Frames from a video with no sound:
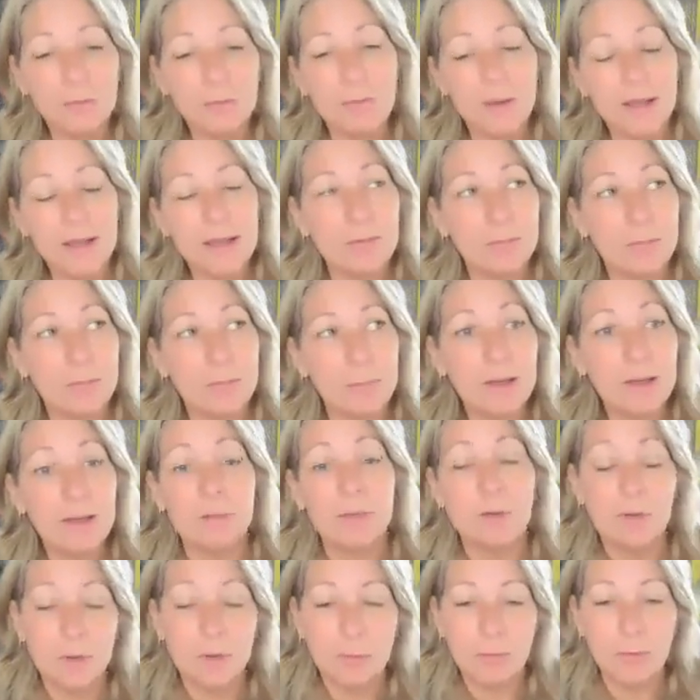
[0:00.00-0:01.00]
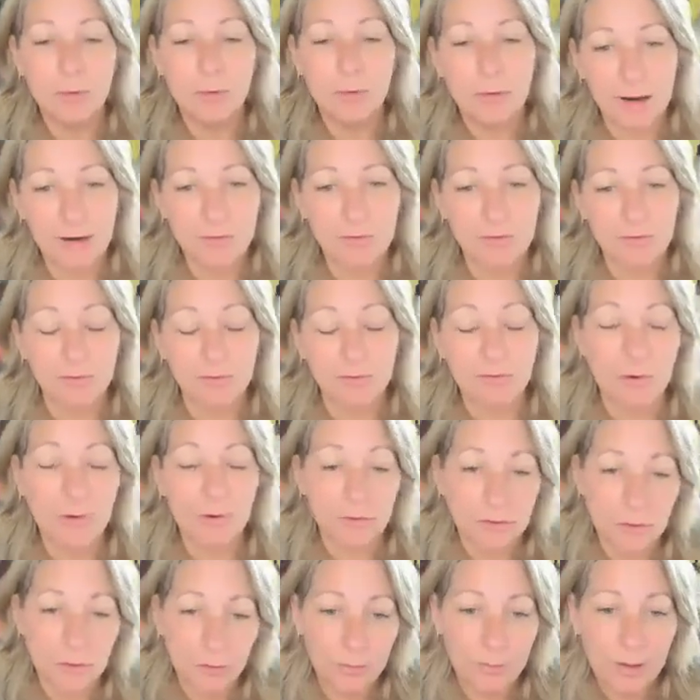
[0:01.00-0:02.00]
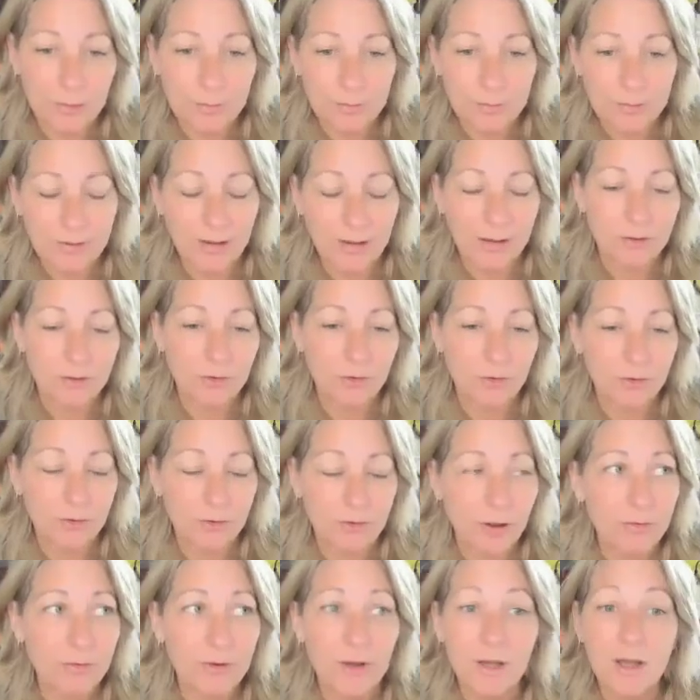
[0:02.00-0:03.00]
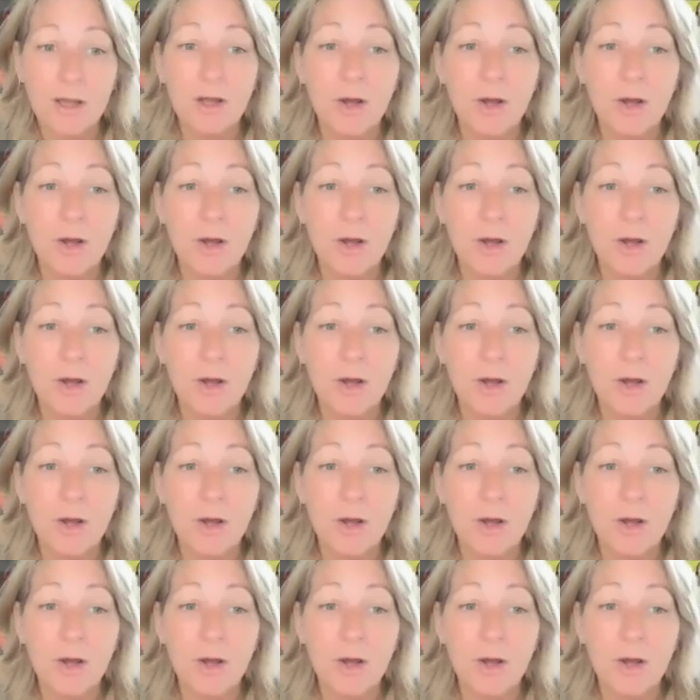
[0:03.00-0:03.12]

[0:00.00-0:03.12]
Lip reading: may be a little more extrovert than you may be telling yourself.